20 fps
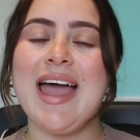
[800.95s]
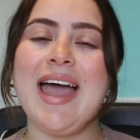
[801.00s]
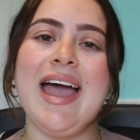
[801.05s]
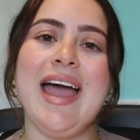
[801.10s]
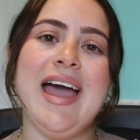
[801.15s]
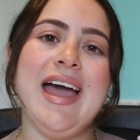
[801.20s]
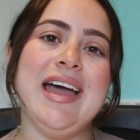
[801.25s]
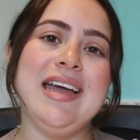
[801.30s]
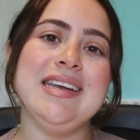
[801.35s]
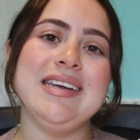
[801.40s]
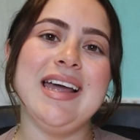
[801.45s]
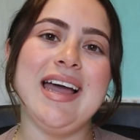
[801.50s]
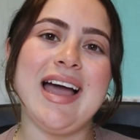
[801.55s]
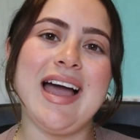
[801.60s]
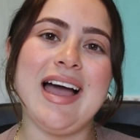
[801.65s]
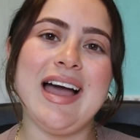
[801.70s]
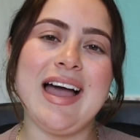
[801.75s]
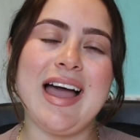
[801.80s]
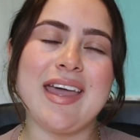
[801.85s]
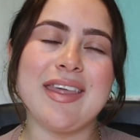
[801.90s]
And
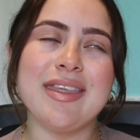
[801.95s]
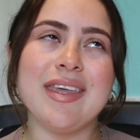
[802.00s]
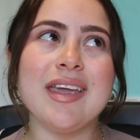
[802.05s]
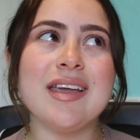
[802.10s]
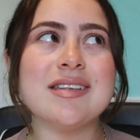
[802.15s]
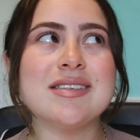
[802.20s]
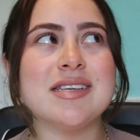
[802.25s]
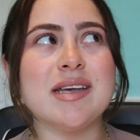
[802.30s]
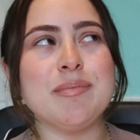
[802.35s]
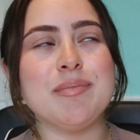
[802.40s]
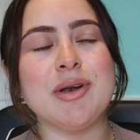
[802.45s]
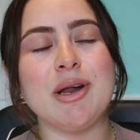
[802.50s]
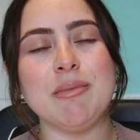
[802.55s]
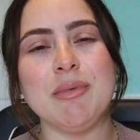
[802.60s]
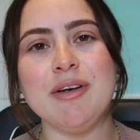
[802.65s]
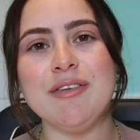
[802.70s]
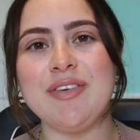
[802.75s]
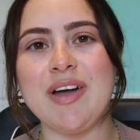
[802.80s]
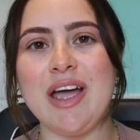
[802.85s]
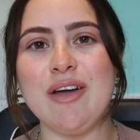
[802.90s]
I think tip
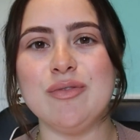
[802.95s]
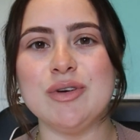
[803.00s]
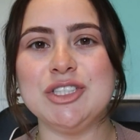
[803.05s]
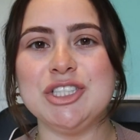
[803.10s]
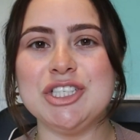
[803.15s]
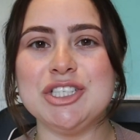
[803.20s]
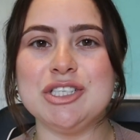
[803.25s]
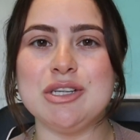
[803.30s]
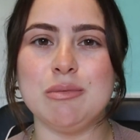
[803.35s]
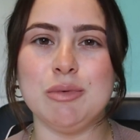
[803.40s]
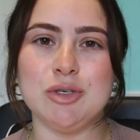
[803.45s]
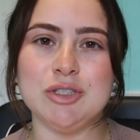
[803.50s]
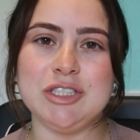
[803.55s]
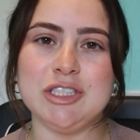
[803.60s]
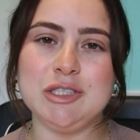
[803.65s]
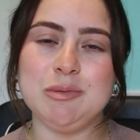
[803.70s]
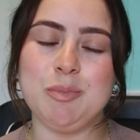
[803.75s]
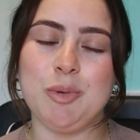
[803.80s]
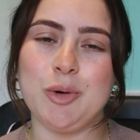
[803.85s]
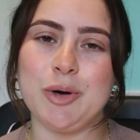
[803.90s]
number 5, which is the most
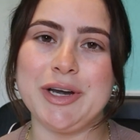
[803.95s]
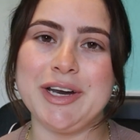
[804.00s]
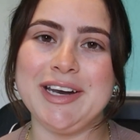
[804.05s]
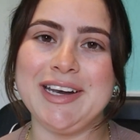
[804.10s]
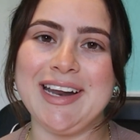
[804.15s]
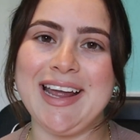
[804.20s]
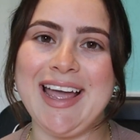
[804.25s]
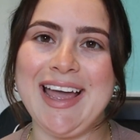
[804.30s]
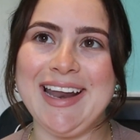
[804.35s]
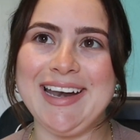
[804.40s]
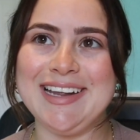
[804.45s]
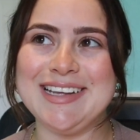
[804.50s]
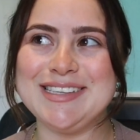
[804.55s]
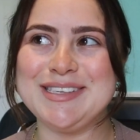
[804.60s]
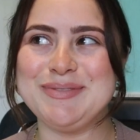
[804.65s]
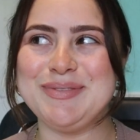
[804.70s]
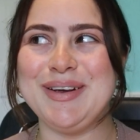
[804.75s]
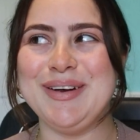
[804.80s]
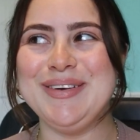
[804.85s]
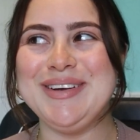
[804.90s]
important, and
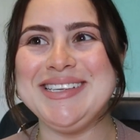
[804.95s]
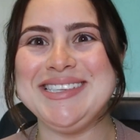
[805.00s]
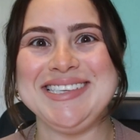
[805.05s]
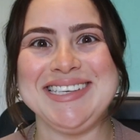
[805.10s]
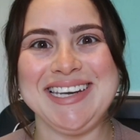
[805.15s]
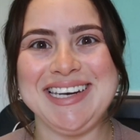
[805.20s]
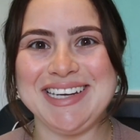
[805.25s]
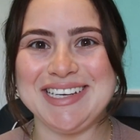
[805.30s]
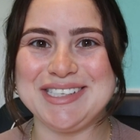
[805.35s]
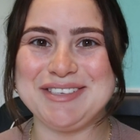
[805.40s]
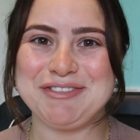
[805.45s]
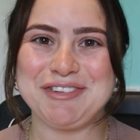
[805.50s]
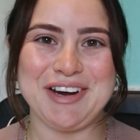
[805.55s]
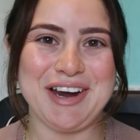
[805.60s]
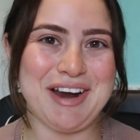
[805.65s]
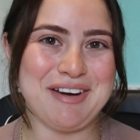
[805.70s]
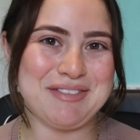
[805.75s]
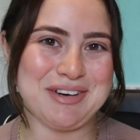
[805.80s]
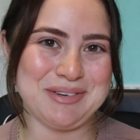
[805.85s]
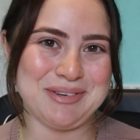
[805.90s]
it's very tedious for
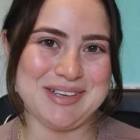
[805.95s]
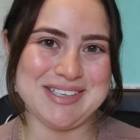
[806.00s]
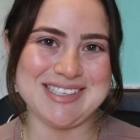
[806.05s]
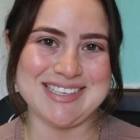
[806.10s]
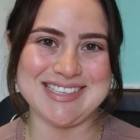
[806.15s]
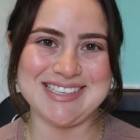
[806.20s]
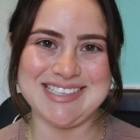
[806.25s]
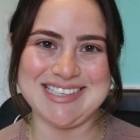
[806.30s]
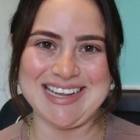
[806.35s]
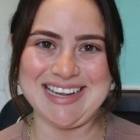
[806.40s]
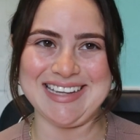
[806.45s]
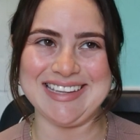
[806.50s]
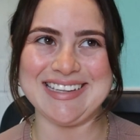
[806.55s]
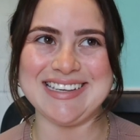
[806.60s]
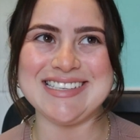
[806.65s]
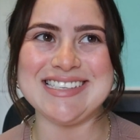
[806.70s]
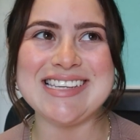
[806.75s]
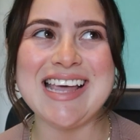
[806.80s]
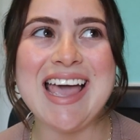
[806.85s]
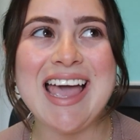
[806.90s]
everyone to say
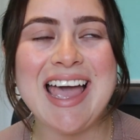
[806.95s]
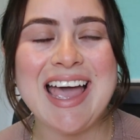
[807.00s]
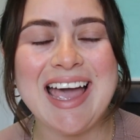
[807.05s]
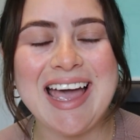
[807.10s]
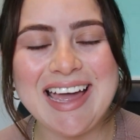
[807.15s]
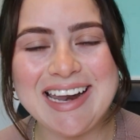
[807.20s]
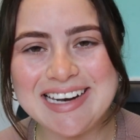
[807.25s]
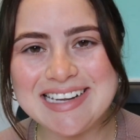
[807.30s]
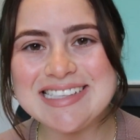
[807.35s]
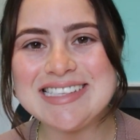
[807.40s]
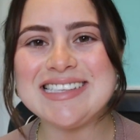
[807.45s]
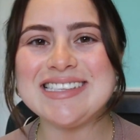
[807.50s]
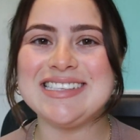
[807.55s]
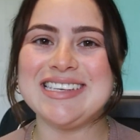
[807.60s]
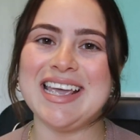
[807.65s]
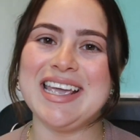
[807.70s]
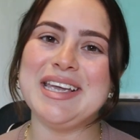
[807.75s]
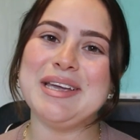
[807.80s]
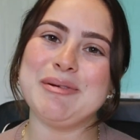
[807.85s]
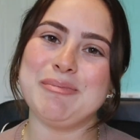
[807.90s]
this, and it's
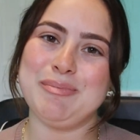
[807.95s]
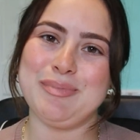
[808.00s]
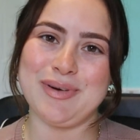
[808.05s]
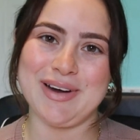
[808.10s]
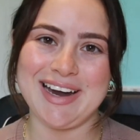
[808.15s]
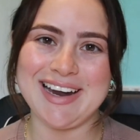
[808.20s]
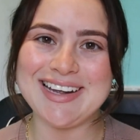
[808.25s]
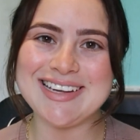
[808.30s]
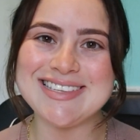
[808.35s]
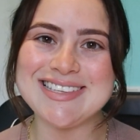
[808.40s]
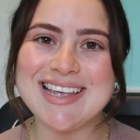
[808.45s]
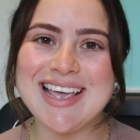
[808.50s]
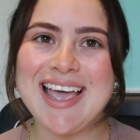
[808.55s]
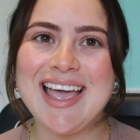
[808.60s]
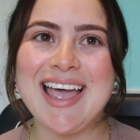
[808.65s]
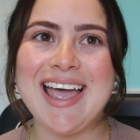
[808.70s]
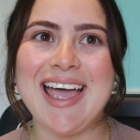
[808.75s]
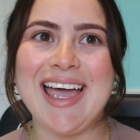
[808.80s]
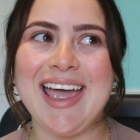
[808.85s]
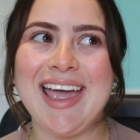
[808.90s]
take breaks
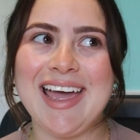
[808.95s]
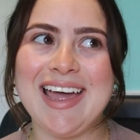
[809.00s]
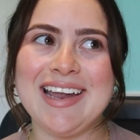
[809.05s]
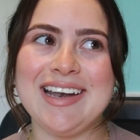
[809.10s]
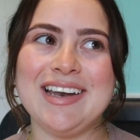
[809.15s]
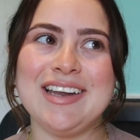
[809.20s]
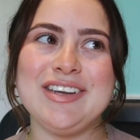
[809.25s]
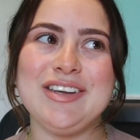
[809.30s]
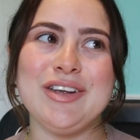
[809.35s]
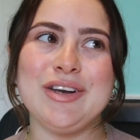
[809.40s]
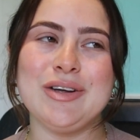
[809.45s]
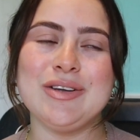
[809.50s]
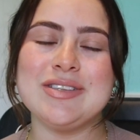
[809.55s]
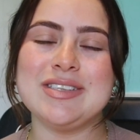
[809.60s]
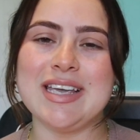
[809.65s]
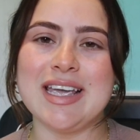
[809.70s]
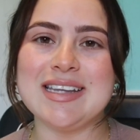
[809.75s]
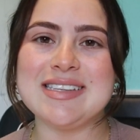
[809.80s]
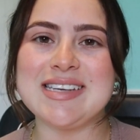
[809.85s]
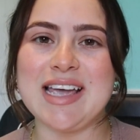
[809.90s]
and,
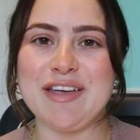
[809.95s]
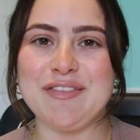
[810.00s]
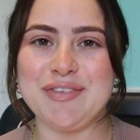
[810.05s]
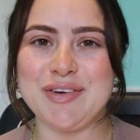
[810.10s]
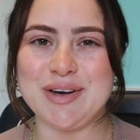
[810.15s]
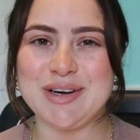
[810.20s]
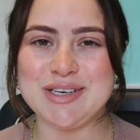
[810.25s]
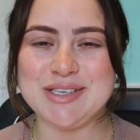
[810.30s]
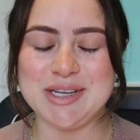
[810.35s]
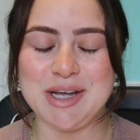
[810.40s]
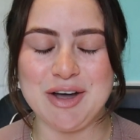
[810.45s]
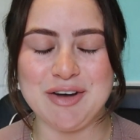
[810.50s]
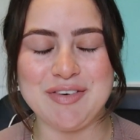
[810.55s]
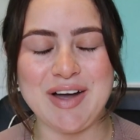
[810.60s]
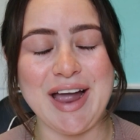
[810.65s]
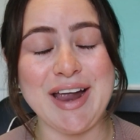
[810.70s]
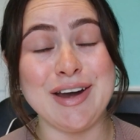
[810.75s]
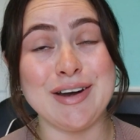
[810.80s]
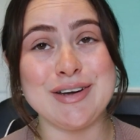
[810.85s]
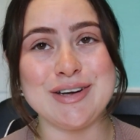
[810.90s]
take time for yourself.
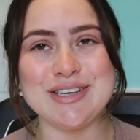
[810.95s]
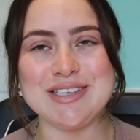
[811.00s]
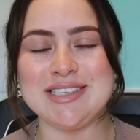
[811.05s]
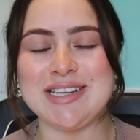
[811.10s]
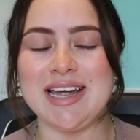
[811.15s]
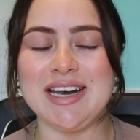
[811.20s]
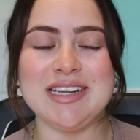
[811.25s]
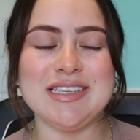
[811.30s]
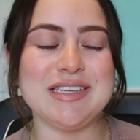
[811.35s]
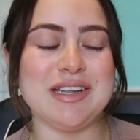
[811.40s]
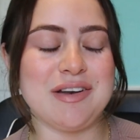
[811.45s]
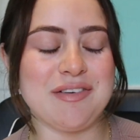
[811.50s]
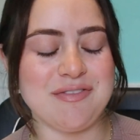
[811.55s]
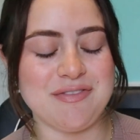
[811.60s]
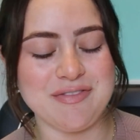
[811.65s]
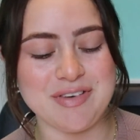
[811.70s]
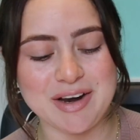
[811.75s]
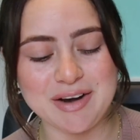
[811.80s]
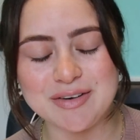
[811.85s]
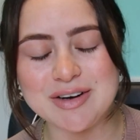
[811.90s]
I understand is it a
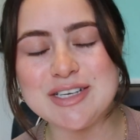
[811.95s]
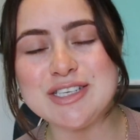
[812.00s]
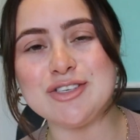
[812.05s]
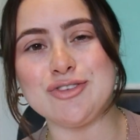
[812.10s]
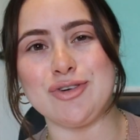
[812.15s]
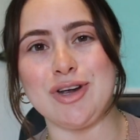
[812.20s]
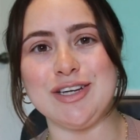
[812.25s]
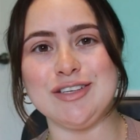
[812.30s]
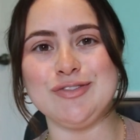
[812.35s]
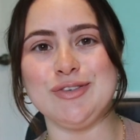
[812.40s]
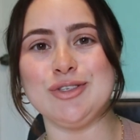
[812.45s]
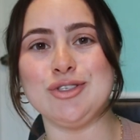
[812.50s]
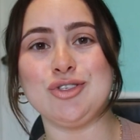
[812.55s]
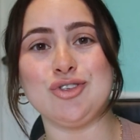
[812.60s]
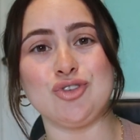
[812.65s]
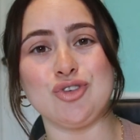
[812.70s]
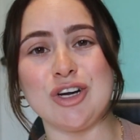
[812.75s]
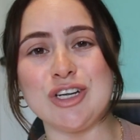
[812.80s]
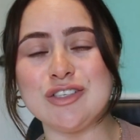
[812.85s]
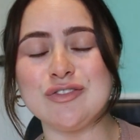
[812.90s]
very
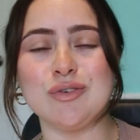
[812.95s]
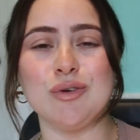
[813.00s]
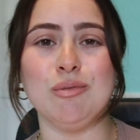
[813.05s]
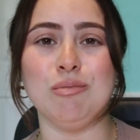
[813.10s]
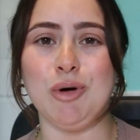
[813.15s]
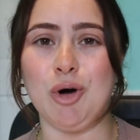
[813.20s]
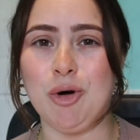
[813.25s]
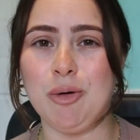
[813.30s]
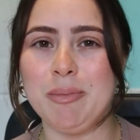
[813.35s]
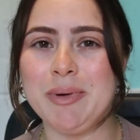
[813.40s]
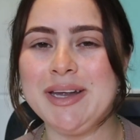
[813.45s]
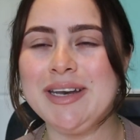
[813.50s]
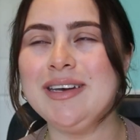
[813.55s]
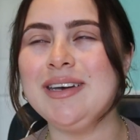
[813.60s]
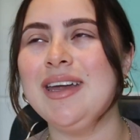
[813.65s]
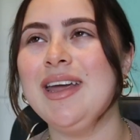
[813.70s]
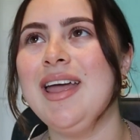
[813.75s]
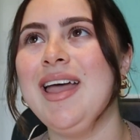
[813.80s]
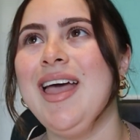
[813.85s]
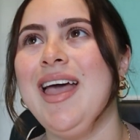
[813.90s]
stressful moment,
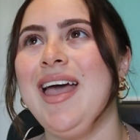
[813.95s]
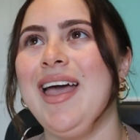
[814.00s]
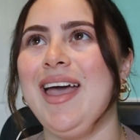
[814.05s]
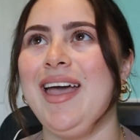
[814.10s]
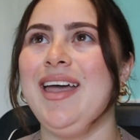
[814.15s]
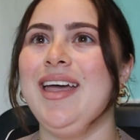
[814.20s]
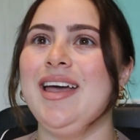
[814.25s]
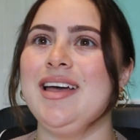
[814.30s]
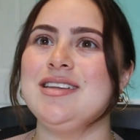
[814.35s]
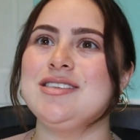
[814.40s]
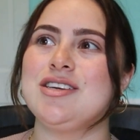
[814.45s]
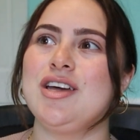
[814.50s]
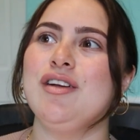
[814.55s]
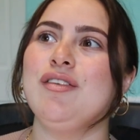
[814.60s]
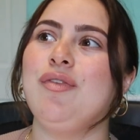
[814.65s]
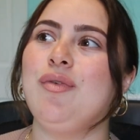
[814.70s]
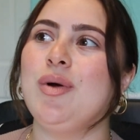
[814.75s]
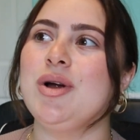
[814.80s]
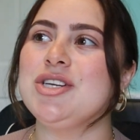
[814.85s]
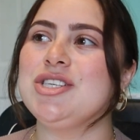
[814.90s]
and
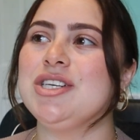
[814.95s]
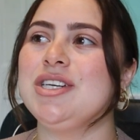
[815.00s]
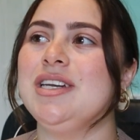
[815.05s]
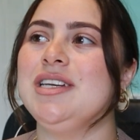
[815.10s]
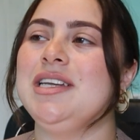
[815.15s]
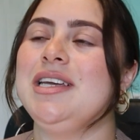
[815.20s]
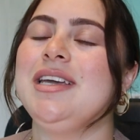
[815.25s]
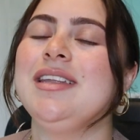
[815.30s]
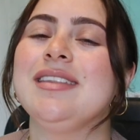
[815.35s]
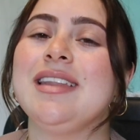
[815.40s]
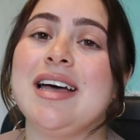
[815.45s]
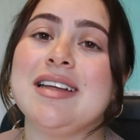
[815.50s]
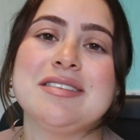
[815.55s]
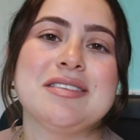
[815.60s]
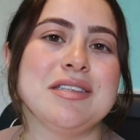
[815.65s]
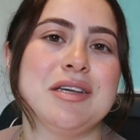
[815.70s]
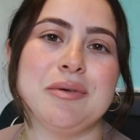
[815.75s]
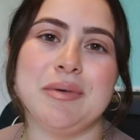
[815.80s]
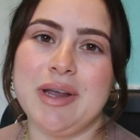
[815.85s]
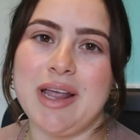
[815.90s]
unfortunately that's
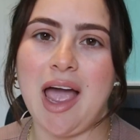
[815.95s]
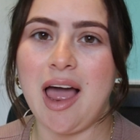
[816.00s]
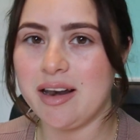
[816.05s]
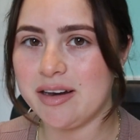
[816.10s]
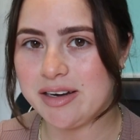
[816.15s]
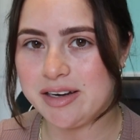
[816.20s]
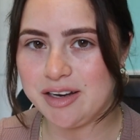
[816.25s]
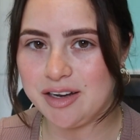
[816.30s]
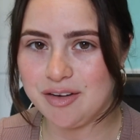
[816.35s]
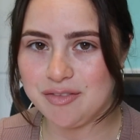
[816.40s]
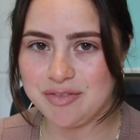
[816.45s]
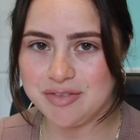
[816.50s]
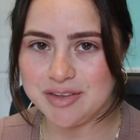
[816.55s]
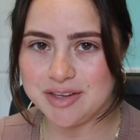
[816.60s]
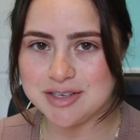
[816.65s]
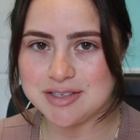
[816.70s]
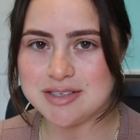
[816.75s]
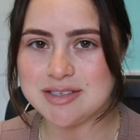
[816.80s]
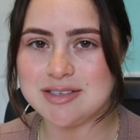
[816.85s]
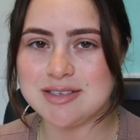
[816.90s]
the reality of
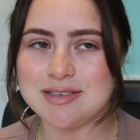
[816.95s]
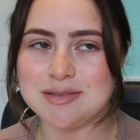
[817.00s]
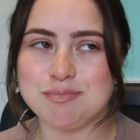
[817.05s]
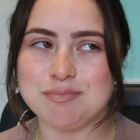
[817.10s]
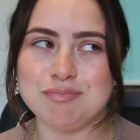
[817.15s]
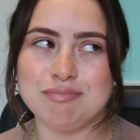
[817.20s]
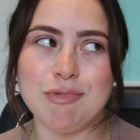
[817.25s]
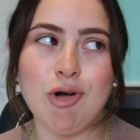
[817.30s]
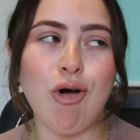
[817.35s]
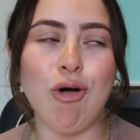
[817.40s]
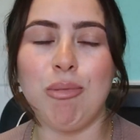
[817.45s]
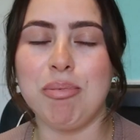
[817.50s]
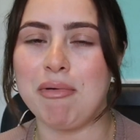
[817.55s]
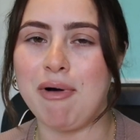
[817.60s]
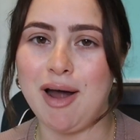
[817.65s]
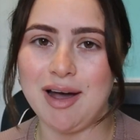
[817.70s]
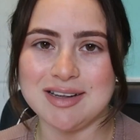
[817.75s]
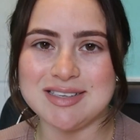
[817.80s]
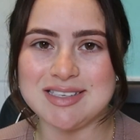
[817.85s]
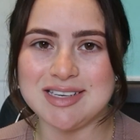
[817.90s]
this whole
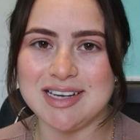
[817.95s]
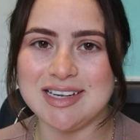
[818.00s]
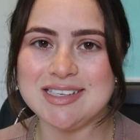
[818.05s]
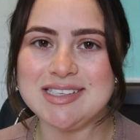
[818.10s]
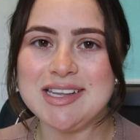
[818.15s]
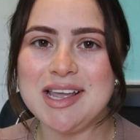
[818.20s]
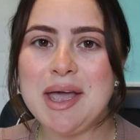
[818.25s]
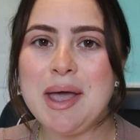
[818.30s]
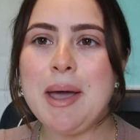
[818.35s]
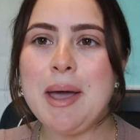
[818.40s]
process.